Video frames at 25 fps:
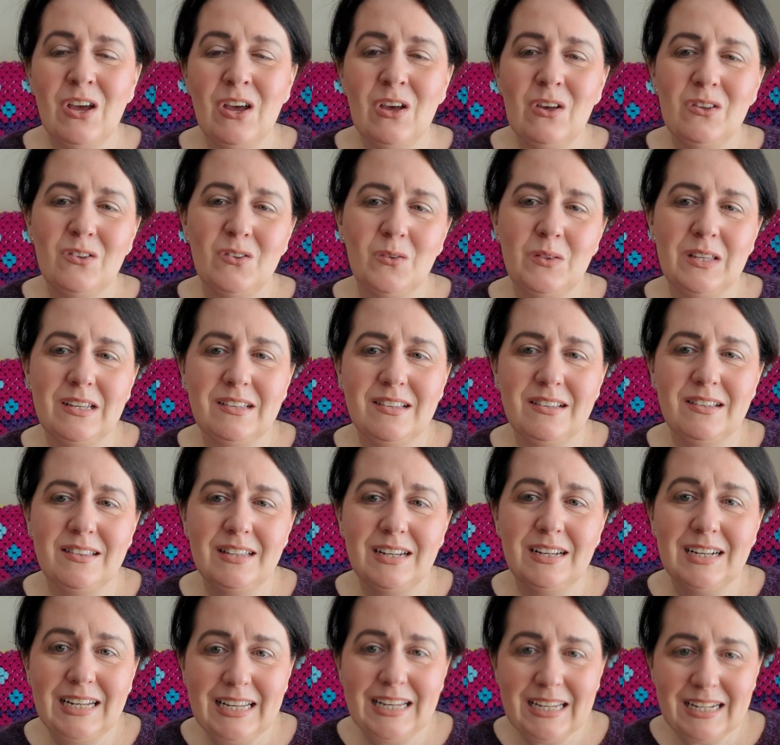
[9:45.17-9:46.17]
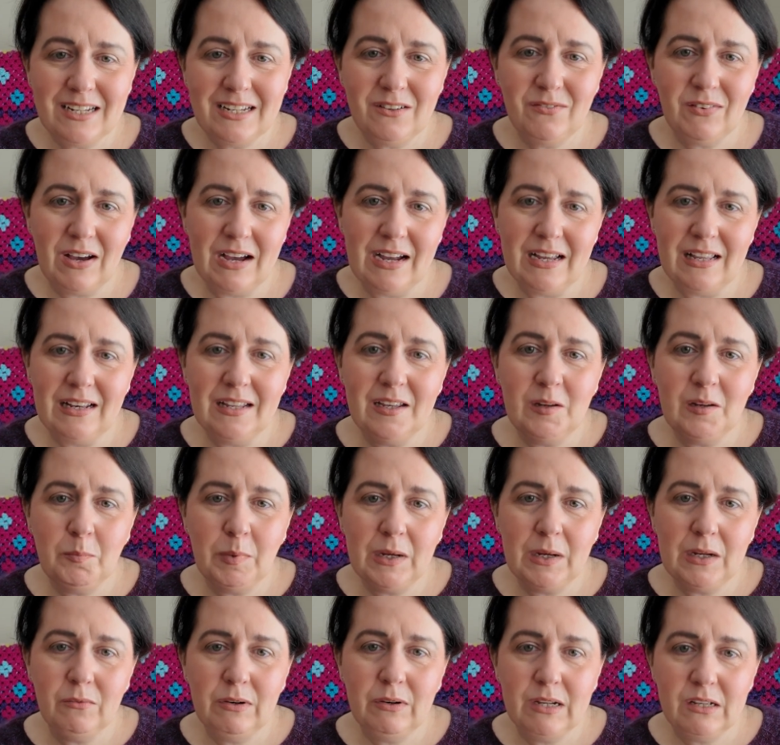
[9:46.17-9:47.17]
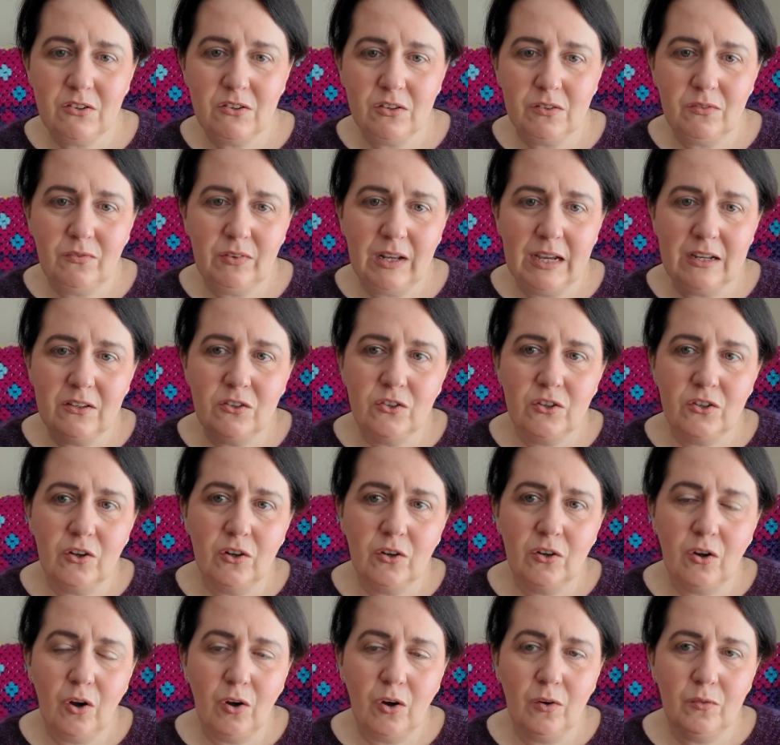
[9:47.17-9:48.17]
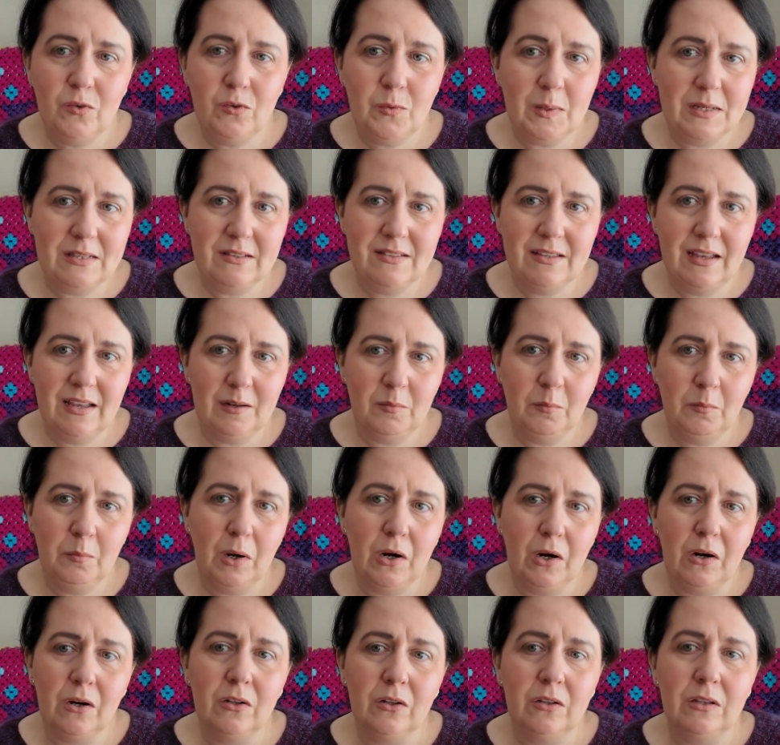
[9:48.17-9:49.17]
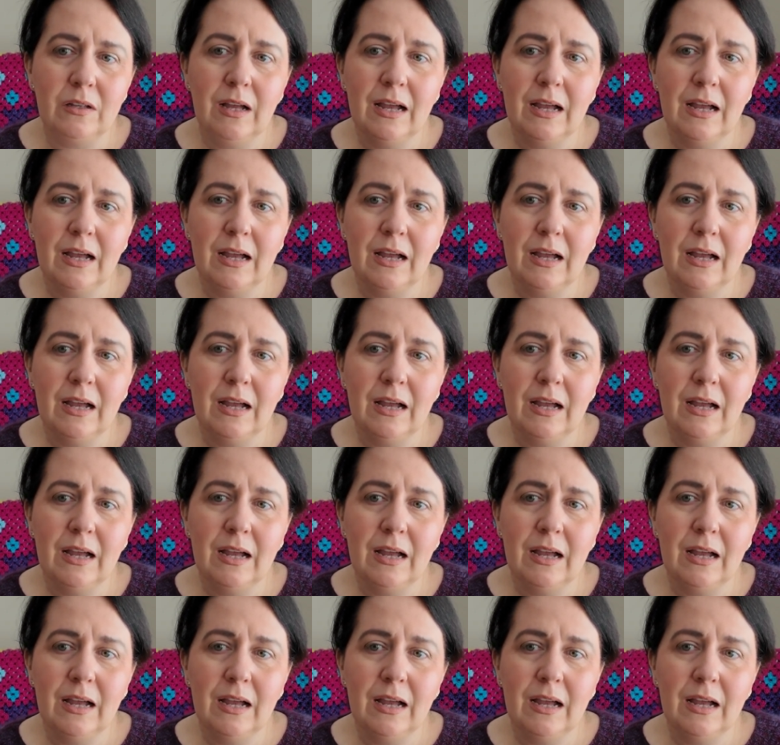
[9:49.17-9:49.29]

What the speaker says: So this is the Lady Violet by Rachel Fletcher of Twin Set and Purl.